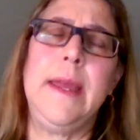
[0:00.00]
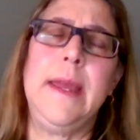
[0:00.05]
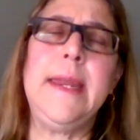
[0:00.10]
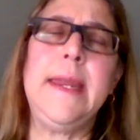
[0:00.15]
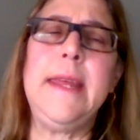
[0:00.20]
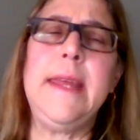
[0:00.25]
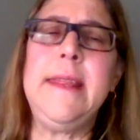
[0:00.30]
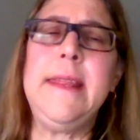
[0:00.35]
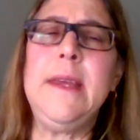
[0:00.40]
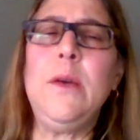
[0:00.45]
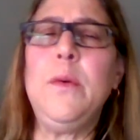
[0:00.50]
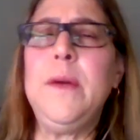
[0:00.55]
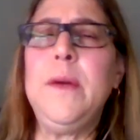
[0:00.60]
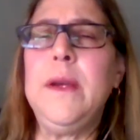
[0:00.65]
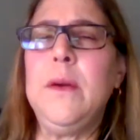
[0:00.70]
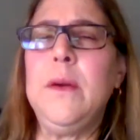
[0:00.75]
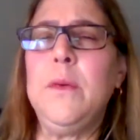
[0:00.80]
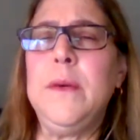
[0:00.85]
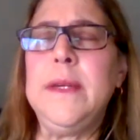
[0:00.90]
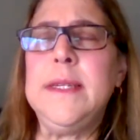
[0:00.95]
and I think
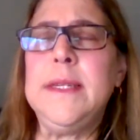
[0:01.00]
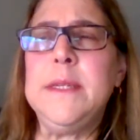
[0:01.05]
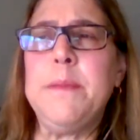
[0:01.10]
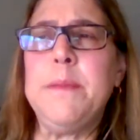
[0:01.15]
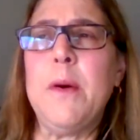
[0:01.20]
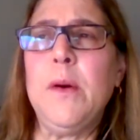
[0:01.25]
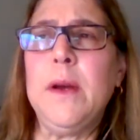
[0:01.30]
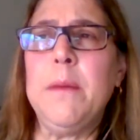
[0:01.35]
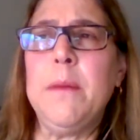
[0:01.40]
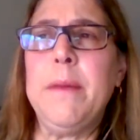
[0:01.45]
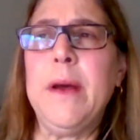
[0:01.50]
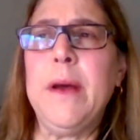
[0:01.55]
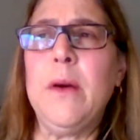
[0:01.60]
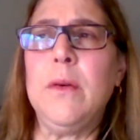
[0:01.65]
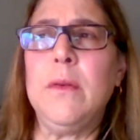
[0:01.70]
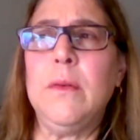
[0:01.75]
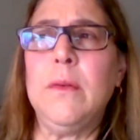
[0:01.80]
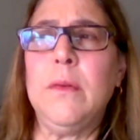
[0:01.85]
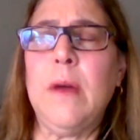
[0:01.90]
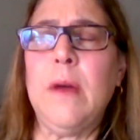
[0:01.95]
we spoke
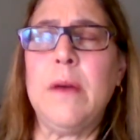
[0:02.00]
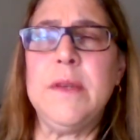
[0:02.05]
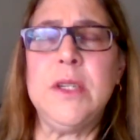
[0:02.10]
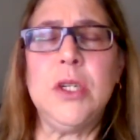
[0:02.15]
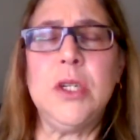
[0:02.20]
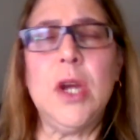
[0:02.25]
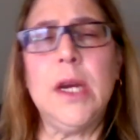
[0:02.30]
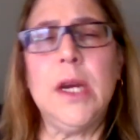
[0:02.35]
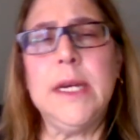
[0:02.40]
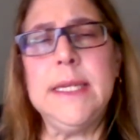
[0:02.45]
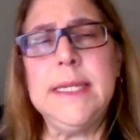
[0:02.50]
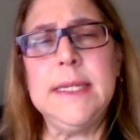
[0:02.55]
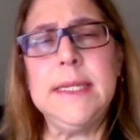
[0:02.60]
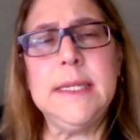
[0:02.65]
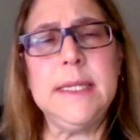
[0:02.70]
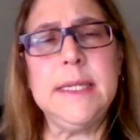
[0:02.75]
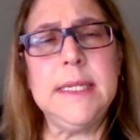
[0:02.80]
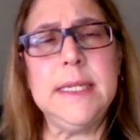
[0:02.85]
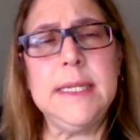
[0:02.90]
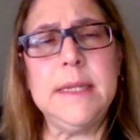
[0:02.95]
about, I was talking
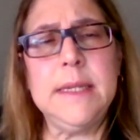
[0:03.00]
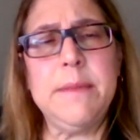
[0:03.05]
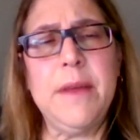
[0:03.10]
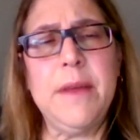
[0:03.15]
to some